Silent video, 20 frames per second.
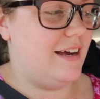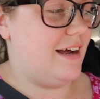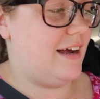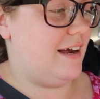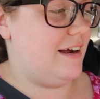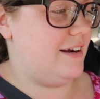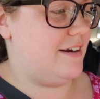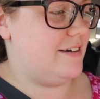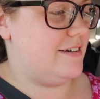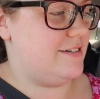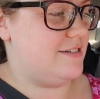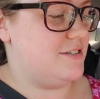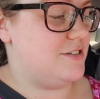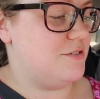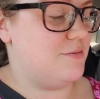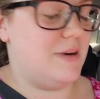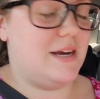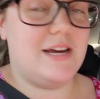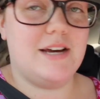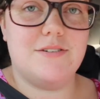and
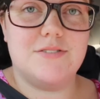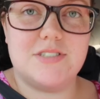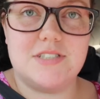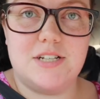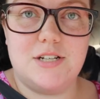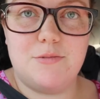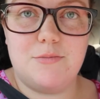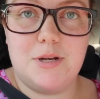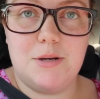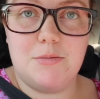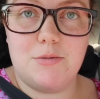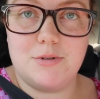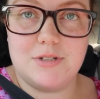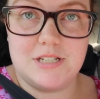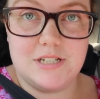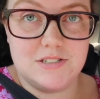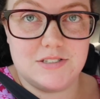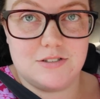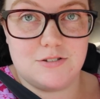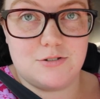you may have seen people with
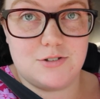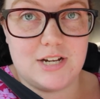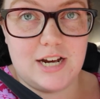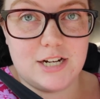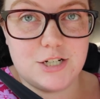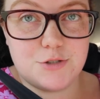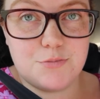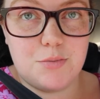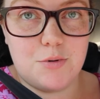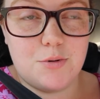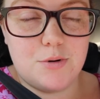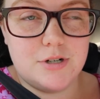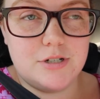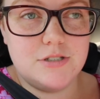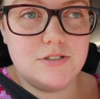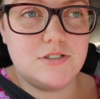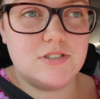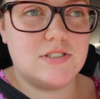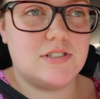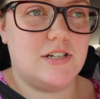these in their
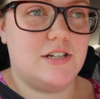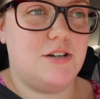dashboards,